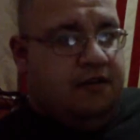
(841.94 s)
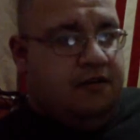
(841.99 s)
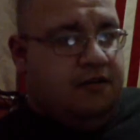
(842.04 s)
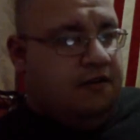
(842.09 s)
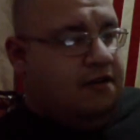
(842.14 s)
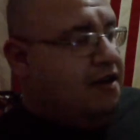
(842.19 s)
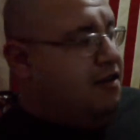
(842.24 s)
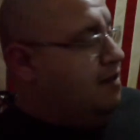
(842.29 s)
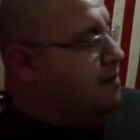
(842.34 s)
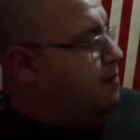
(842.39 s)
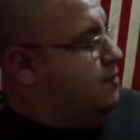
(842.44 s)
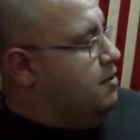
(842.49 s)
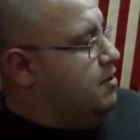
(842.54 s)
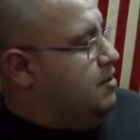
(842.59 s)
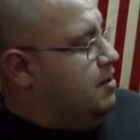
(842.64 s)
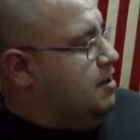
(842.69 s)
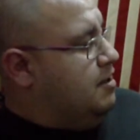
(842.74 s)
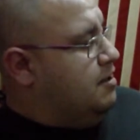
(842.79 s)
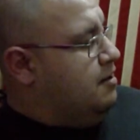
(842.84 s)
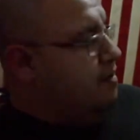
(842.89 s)
still have to
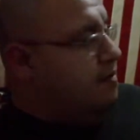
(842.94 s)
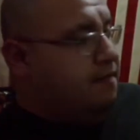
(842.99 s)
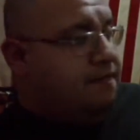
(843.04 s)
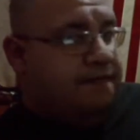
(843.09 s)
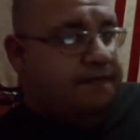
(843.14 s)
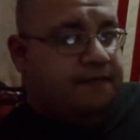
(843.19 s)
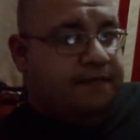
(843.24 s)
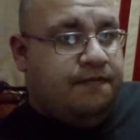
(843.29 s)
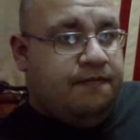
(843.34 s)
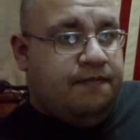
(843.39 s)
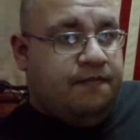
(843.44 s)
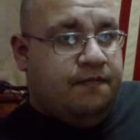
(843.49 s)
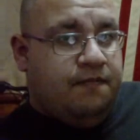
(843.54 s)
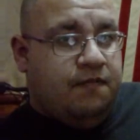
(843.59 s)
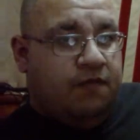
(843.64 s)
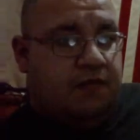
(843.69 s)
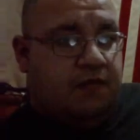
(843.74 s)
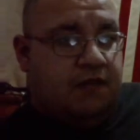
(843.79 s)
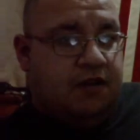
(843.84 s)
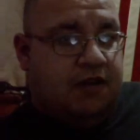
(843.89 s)
push it
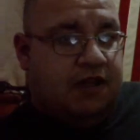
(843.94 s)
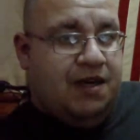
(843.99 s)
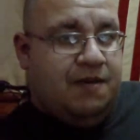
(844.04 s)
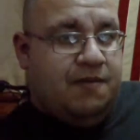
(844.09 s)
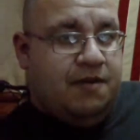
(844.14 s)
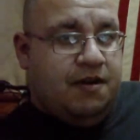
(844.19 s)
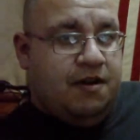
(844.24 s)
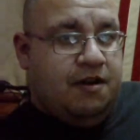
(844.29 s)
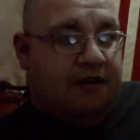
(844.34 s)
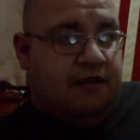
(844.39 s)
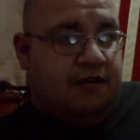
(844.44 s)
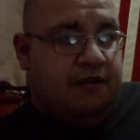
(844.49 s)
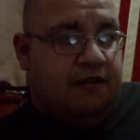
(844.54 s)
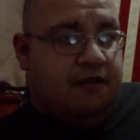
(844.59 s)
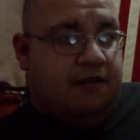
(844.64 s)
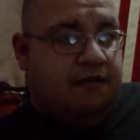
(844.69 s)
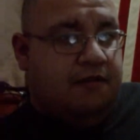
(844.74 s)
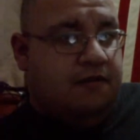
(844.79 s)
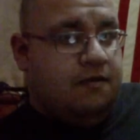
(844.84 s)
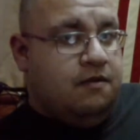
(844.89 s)
to keep it on. You
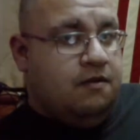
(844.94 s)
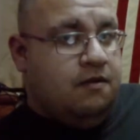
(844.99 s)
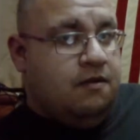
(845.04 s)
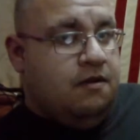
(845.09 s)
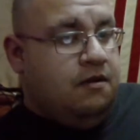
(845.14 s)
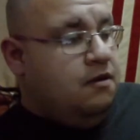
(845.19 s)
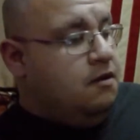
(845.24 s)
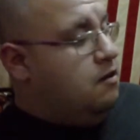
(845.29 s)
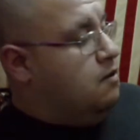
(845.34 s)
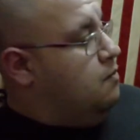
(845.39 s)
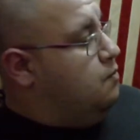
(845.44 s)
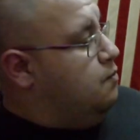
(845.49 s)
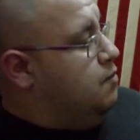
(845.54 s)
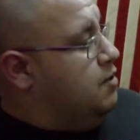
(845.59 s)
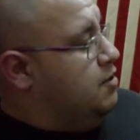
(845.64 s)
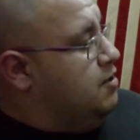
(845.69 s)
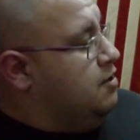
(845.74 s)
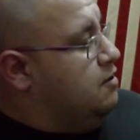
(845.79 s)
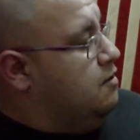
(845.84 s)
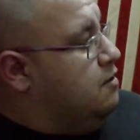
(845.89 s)
can
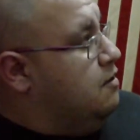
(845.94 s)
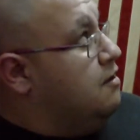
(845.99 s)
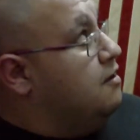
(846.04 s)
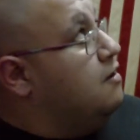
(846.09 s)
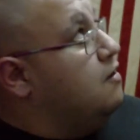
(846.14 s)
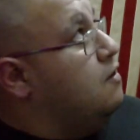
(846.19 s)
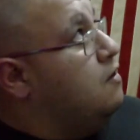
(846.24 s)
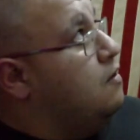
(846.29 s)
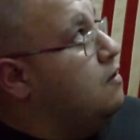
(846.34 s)
push it to,